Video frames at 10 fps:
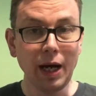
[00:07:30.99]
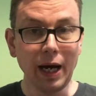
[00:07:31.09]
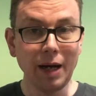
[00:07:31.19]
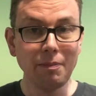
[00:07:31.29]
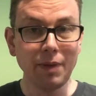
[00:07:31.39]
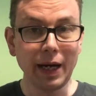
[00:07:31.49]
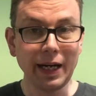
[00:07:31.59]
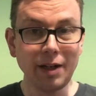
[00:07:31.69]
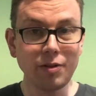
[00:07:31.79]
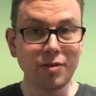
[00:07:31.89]
Um,
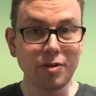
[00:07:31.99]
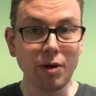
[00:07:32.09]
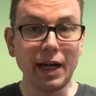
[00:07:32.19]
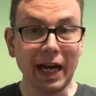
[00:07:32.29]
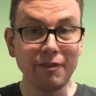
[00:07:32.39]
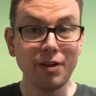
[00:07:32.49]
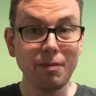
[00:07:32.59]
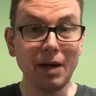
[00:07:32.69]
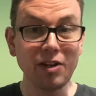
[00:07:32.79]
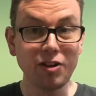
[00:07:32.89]
and it's great having
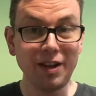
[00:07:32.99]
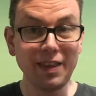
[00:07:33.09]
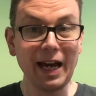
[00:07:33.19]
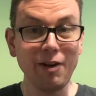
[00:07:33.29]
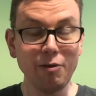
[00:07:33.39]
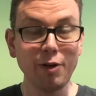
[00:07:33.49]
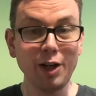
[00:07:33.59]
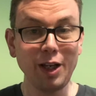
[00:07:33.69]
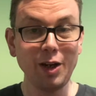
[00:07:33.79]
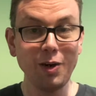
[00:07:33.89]
them actually there in front
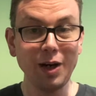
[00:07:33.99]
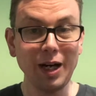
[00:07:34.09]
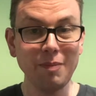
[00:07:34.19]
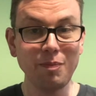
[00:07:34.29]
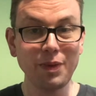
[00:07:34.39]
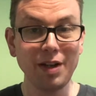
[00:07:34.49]
of you um,